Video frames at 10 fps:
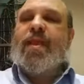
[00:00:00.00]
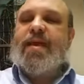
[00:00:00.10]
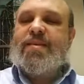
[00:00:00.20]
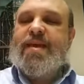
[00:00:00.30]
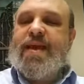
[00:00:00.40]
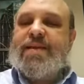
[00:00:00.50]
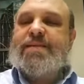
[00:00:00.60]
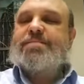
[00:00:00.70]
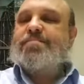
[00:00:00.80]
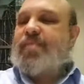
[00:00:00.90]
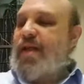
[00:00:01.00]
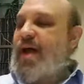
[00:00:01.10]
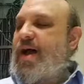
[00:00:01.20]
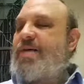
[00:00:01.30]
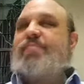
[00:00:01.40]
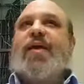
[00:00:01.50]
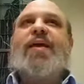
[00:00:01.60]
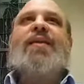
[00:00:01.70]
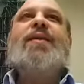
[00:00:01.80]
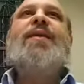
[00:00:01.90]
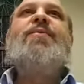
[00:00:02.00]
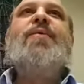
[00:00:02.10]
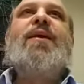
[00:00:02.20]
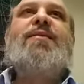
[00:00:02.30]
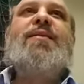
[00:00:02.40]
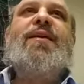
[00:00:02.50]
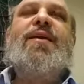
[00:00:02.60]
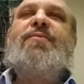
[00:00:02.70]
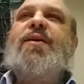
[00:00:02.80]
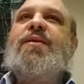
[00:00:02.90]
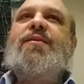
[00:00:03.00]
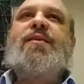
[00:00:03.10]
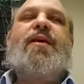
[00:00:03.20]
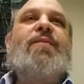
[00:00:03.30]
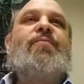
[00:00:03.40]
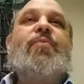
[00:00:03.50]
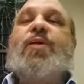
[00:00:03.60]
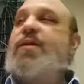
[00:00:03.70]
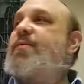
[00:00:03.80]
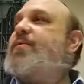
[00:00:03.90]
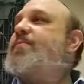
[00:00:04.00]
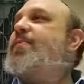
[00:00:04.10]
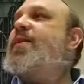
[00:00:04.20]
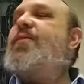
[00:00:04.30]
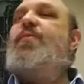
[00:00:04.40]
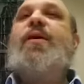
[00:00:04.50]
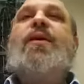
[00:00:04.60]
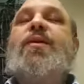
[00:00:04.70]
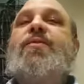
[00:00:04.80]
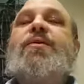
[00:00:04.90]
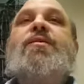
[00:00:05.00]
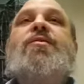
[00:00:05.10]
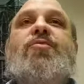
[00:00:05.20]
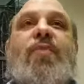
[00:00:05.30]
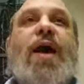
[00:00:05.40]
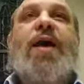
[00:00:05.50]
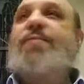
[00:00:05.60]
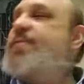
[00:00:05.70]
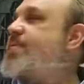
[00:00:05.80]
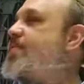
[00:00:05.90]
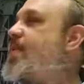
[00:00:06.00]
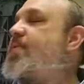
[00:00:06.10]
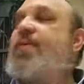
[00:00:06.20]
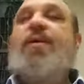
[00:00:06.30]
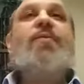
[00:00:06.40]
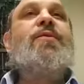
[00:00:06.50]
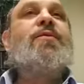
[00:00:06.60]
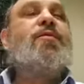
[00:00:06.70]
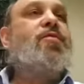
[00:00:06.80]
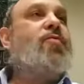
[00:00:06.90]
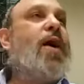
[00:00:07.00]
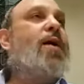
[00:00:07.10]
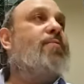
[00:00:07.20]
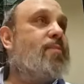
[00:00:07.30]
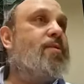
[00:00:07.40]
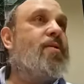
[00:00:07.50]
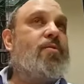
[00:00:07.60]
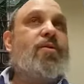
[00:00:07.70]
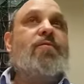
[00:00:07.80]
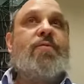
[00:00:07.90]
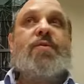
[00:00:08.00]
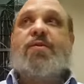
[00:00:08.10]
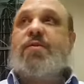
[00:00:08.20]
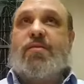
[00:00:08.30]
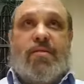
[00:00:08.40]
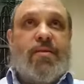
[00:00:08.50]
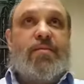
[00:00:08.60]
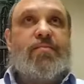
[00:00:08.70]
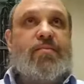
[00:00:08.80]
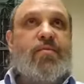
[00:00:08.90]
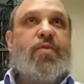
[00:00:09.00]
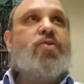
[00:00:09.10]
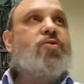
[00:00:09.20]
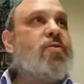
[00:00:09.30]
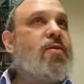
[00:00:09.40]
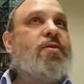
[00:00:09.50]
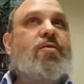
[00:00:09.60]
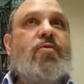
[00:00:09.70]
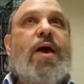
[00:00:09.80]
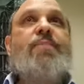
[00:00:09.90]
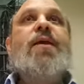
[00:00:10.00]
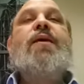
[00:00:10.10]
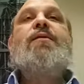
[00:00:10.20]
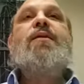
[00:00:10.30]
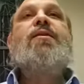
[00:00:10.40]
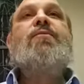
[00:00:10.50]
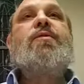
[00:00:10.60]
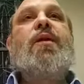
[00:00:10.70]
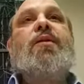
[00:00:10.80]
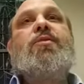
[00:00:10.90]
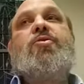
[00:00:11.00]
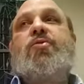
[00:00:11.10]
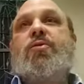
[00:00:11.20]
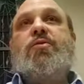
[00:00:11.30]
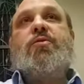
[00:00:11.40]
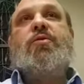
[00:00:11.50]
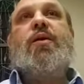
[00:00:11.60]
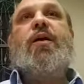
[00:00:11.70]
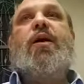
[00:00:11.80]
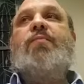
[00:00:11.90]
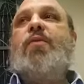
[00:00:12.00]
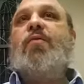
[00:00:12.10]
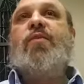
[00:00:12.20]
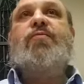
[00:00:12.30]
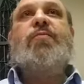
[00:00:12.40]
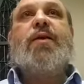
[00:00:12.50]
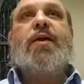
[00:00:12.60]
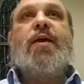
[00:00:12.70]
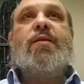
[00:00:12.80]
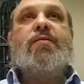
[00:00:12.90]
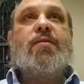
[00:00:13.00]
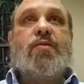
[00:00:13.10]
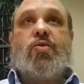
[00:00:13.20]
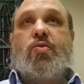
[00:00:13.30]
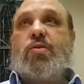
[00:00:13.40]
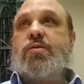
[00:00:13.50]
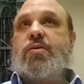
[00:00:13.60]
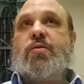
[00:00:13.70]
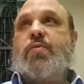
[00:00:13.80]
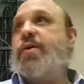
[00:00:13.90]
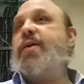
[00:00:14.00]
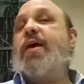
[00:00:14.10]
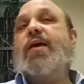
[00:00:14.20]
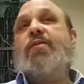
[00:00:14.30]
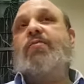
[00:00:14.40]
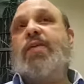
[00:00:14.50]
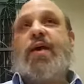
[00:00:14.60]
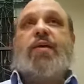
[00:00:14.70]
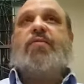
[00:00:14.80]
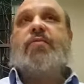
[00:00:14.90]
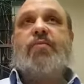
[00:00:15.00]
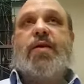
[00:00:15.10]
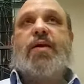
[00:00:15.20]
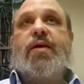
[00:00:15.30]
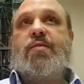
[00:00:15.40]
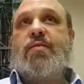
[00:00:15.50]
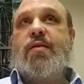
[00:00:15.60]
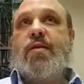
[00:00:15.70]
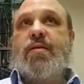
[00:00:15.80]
Exactly. Um, and he was, he was um, when, when he was described when he was described, you know, his physical um, features are described, that he was head and shoulders above everybody else. His shoulders were the end of the head of everybody else.